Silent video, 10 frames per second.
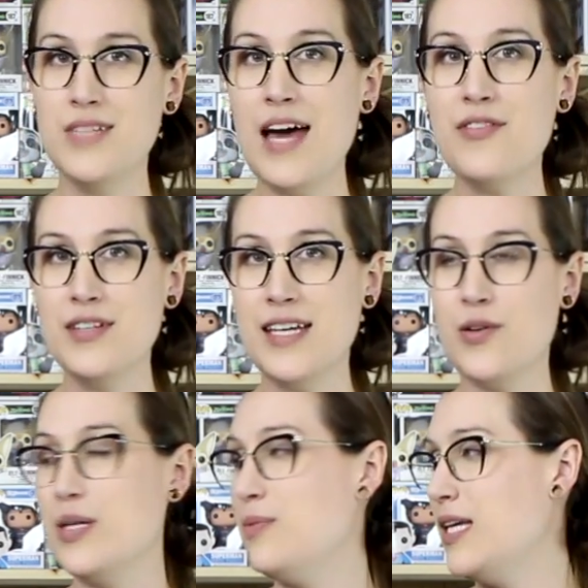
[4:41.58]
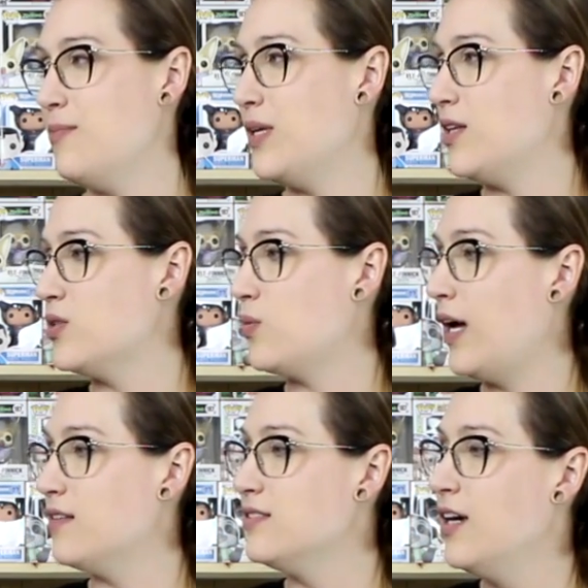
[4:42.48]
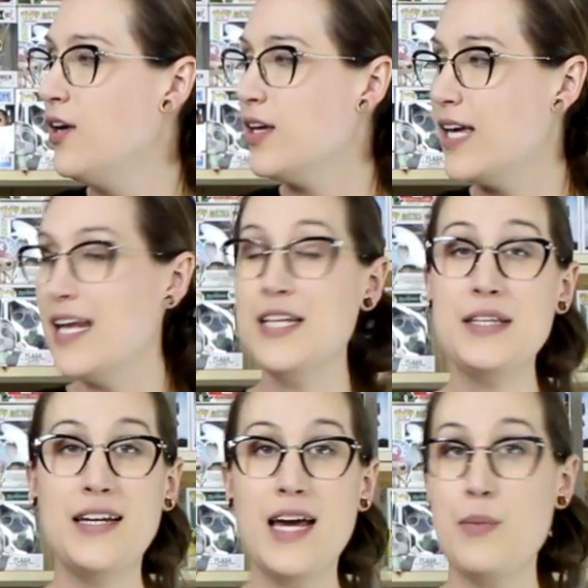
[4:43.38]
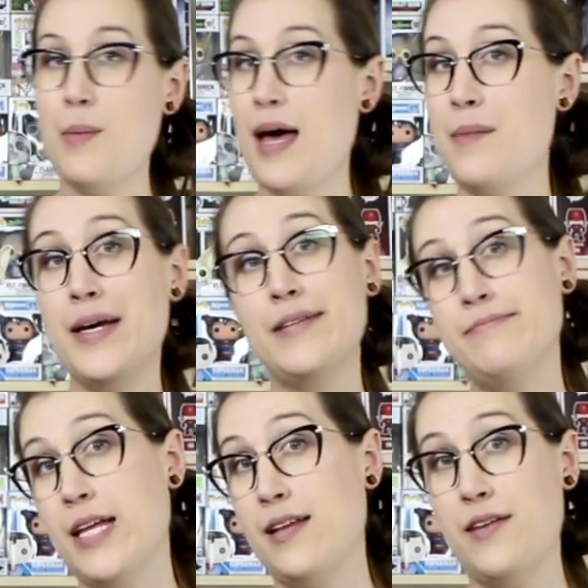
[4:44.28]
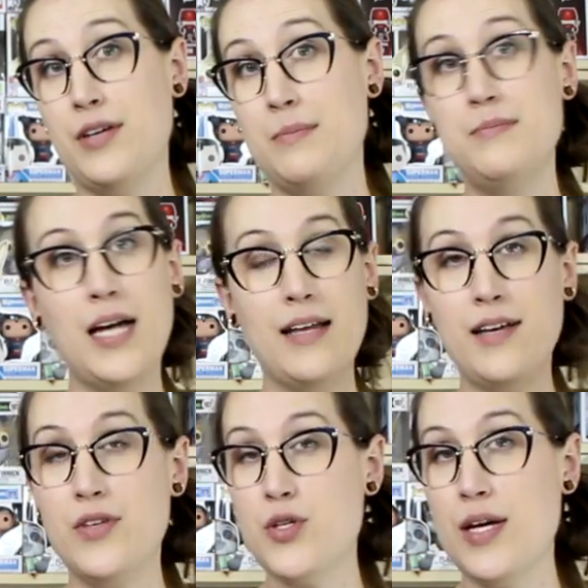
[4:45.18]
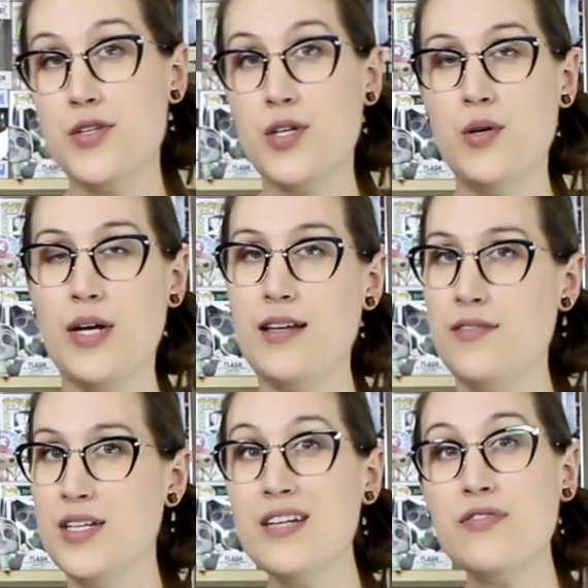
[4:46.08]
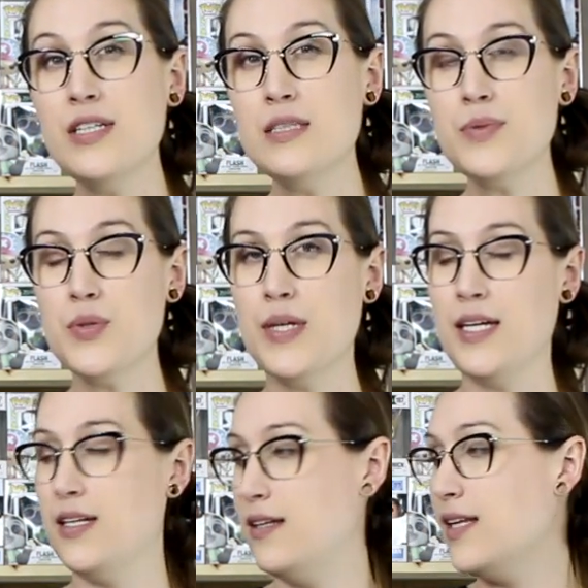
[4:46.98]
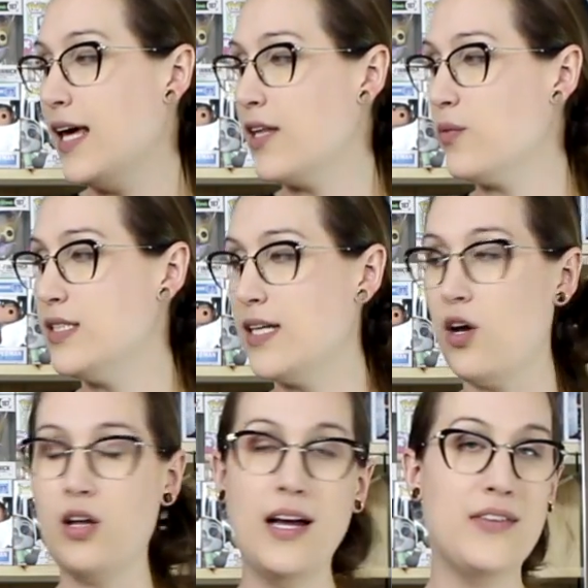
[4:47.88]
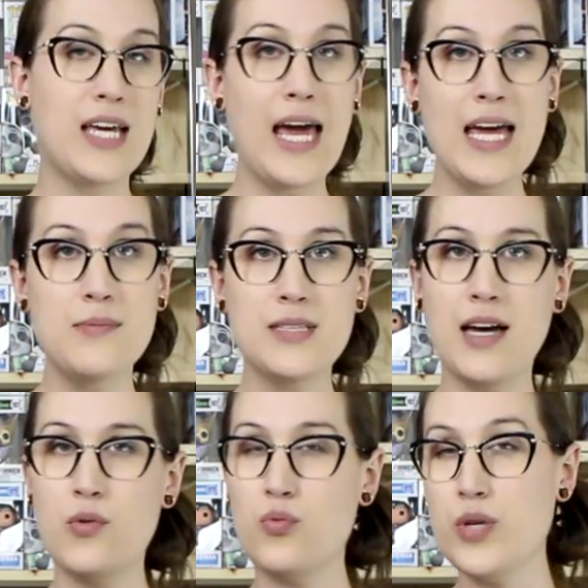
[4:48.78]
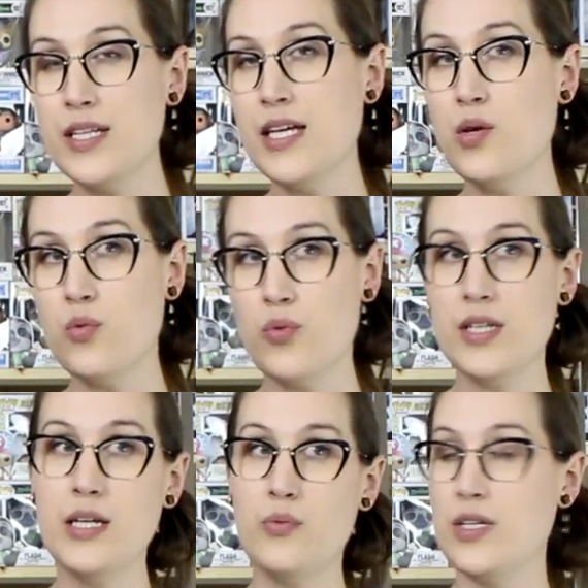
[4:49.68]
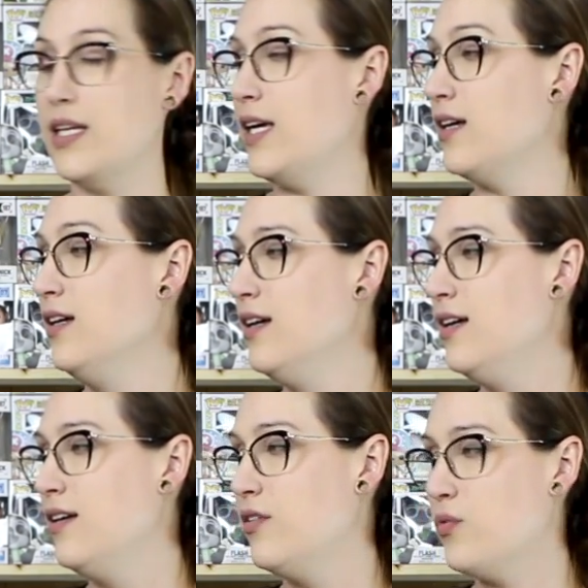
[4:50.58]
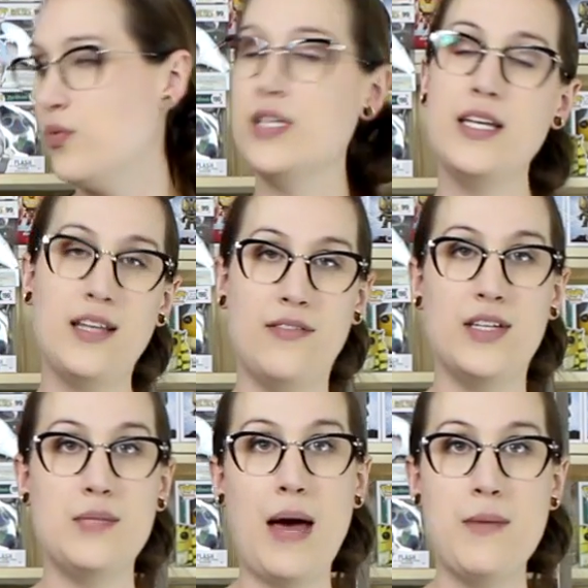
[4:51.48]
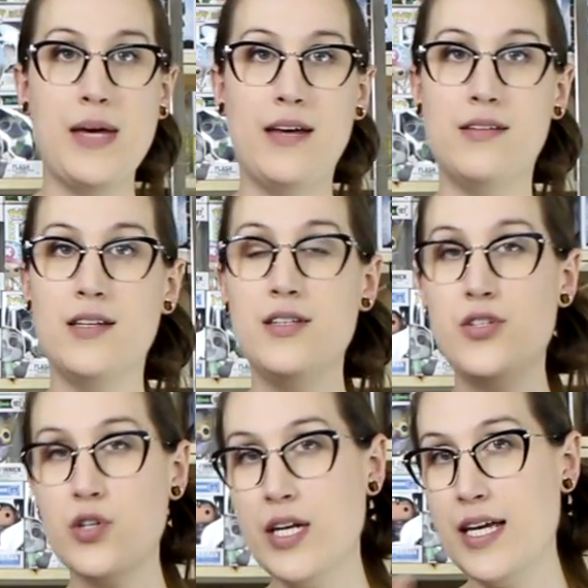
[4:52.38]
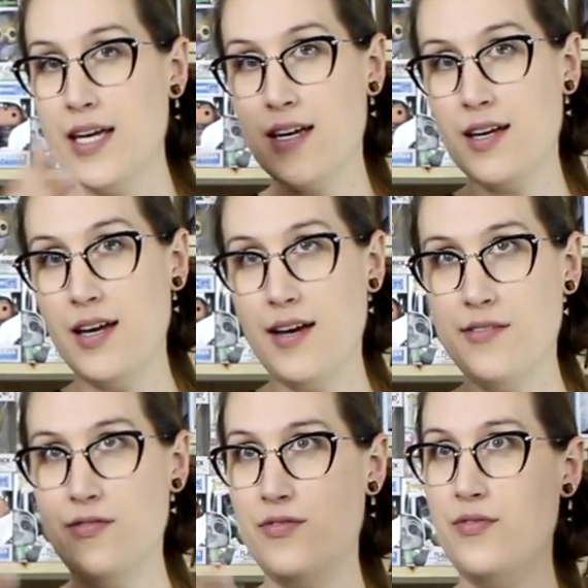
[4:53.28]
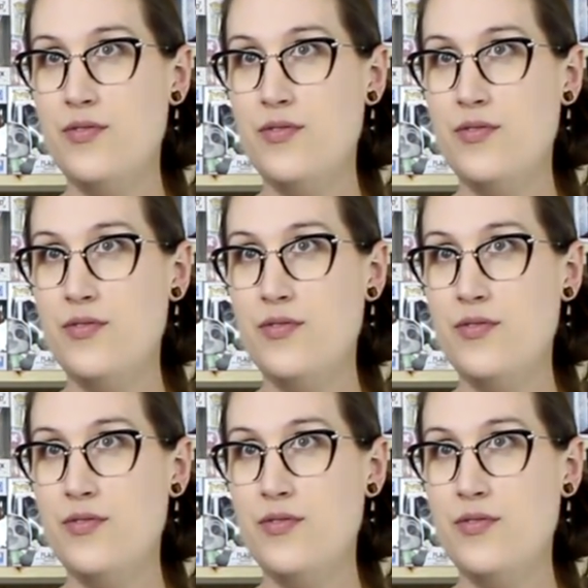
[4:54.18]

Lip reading: Definitely going to be keeping those ones. Getting to the Nightmare Batman, I love him. I love the trench coat. I love the difference between the other ones that all have the capes. I really, really, really, really love this Batman. The dirtying of